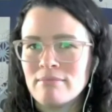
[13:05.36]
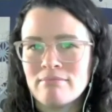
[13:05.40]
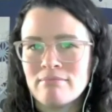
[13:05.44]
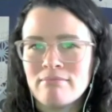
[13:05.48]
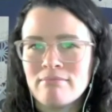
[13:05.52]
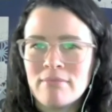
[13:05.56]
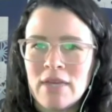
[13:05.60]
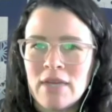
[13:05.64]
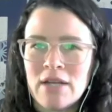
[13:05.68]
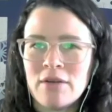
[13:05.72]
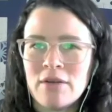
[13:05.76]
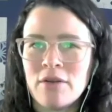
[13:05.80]

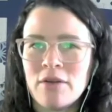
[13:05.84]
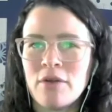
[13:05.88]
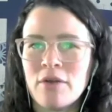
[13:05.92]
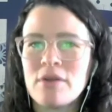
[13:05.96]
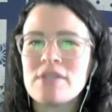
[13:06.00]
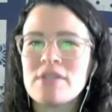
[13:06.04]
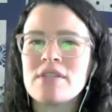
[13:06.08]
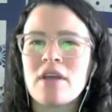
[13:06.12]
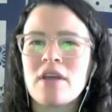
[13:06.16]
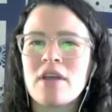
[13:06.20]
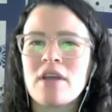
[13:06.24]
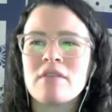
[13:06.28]
I don't know.
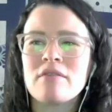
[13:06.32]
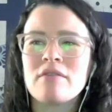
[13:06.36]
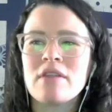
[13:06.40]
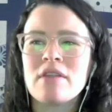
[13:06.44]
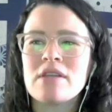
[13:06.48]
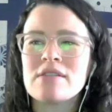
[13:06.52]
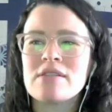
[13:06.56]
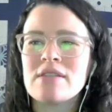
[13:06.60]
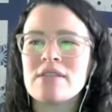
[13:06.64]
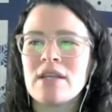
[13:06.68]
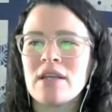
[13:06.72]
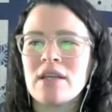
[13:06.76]
It's kind of
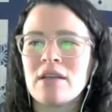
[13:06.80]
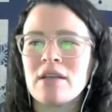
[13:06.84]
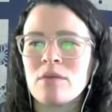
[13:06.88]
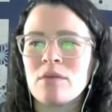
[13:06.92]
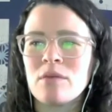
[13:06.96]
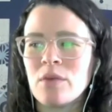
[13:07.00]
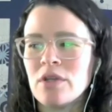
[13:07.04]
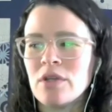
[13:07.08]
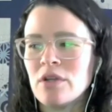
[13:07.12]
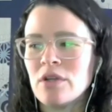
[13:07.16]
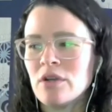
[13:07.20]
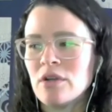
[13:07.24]
like saying
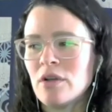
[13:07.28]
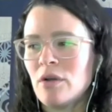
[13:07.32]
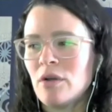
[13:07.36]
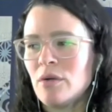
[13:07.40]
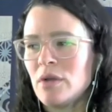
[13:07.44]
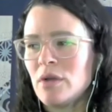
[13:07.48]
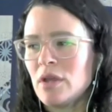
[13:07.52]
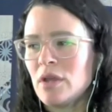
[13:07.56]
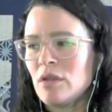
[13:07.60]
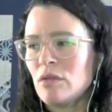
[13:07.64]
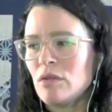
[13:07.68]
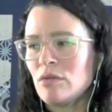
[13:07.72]
when you're
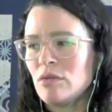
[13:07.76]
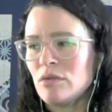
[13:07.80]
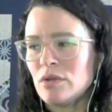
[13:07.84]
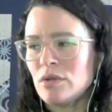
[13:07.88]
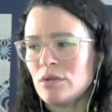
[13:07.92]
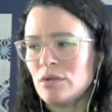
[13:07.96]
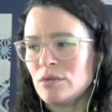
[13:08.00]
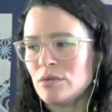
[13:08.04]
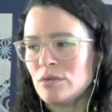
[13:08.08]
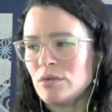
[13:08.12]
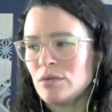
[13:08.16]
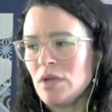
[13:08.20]
going
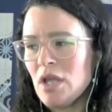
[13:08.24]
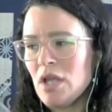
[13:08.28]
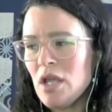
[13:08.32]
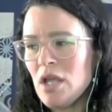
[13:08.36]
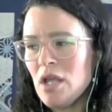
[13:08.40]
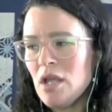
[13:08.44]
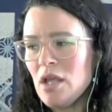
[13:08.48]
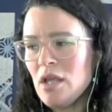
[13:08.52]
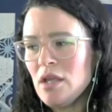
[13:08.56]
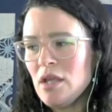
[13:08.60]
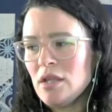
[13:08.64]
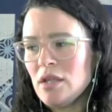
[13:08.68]
through
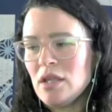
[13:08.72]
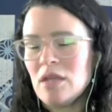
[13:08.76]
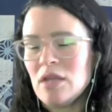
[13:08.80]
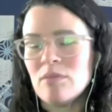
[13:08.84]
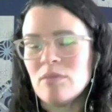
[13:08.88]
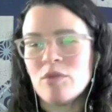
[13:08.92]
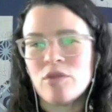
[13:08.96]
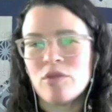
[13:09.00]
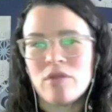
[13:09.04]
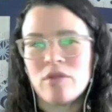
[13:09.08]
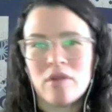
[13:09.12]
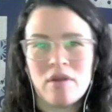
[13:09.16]

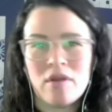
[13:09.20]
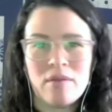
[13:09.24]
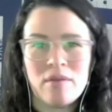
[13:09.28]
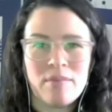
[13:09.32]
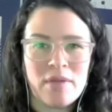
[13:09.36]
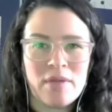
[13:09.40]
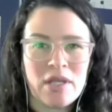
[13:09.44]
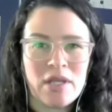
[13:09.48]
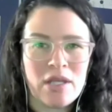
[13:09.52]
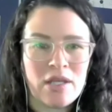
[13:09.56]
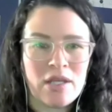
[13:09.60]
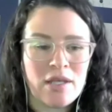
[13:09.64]

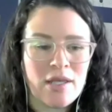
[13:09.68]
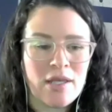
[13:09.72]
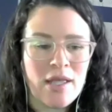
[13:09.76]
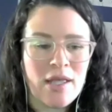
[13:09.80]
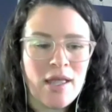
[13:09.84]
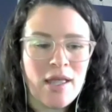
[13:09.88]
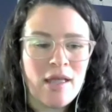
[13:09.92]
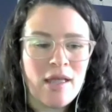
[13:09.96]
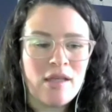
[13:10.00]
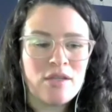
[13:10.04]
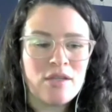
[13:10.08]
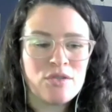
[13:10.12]
chemotherapy
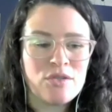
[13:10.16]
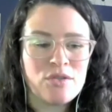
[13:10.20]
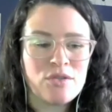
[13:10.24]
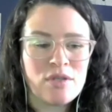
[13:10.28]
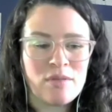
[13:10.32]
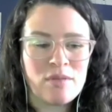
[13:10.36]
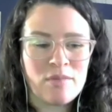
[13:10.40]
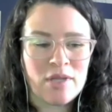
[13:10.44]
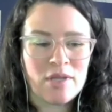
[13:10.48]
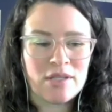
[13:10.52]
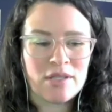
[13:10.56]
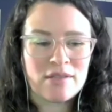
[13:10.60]

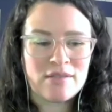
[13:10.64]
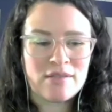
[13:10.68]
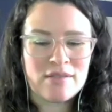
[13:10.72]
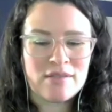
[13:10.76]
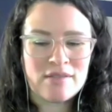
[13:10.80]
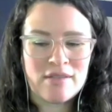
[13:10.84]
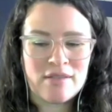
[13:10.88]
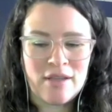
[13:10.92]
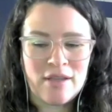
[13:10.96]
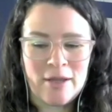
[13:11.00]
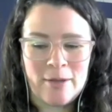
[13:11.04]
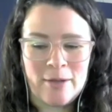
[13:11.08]

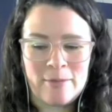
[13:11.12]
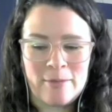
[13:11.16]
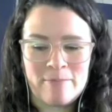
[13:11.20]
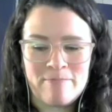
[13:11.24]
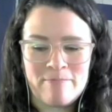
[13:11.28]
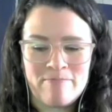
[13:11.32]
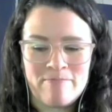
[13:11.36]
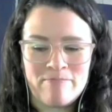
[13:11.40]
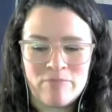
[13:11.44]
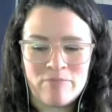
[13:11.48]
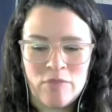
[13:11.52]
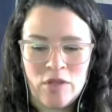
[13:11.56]
treatments,
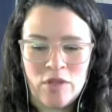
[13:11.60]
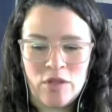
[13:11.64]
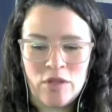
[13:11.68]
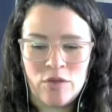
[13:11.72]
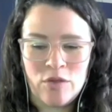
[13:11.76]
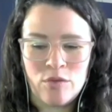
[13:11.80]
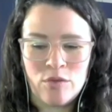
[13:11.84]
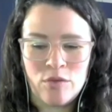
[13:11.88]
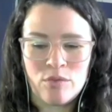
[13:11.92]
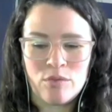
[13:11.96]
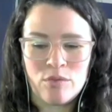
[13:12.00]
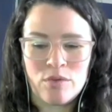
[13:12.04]

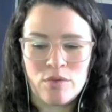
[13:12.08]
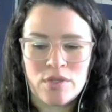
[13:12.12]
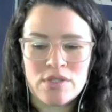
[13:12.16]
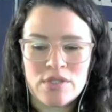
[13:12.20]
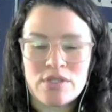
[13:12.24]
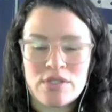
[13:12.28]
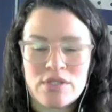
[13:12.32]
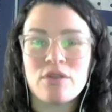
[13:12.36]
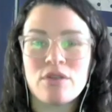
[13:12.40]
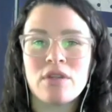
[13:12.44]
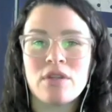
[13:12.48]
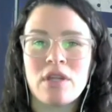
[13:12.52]
you
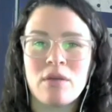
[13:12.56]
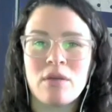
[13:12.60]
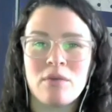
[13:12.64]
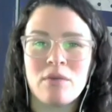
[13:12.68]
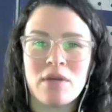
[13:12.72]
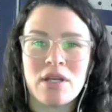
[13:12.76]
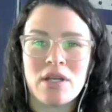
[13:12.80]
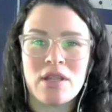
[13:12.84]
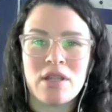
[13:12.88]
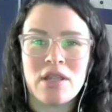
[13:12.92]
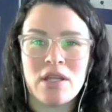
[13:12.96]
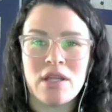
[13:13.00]
certainly
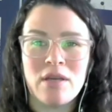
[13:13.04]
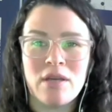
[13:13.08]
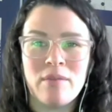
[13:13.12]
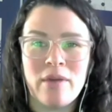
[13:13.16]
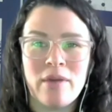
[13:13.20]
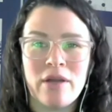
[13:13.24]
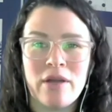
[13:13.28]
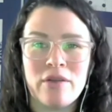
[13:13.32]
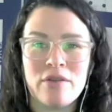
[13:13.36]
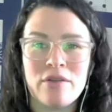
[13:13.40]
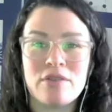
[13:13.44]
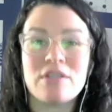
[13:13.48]
want to think
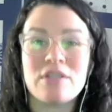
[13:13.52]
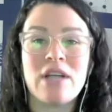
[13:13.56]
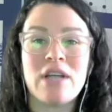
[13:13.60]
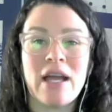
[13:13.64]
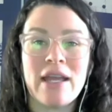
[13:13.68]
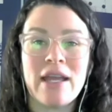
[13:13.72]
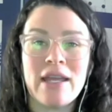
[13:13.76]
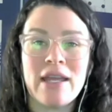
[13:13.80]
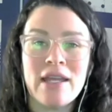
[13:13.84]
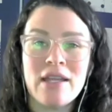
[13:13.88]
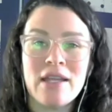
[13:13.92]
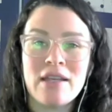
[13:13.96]
about your
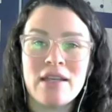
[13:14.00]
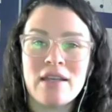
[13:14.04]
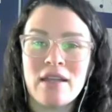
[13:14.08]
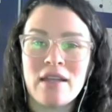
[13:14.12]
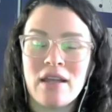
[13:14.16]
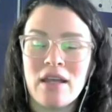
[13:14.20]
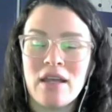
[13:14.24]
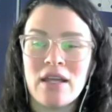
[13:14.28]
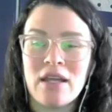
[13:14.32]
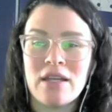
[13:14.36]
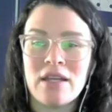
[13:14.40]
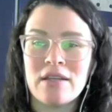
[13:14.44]
diet
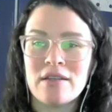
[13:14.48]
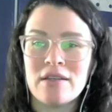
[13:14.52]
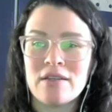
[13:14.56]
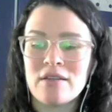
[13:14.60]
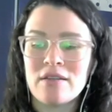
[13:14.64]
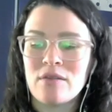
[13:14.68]
and